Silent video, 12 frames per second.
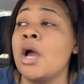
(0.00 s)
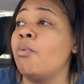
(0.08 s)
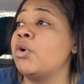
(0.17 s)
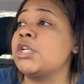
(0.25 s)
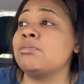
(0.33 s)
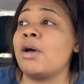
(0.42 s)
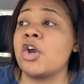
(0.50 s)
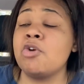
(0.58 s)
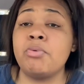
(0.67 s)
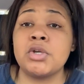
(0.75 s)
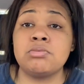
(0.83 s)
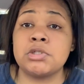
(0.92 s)
which is my
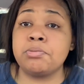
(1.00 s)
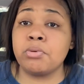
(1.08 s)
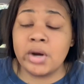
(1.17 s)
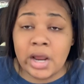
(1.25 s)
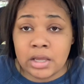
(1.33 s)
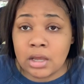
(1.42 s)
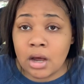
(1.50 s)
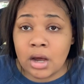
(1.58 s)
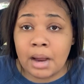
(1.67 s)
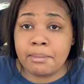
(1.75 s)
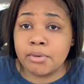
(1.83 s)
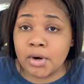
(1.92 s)
grieving process was praying, y'all.
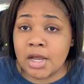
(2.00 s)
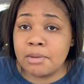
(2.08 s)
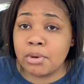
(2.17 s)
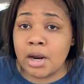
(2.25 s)
I prayed.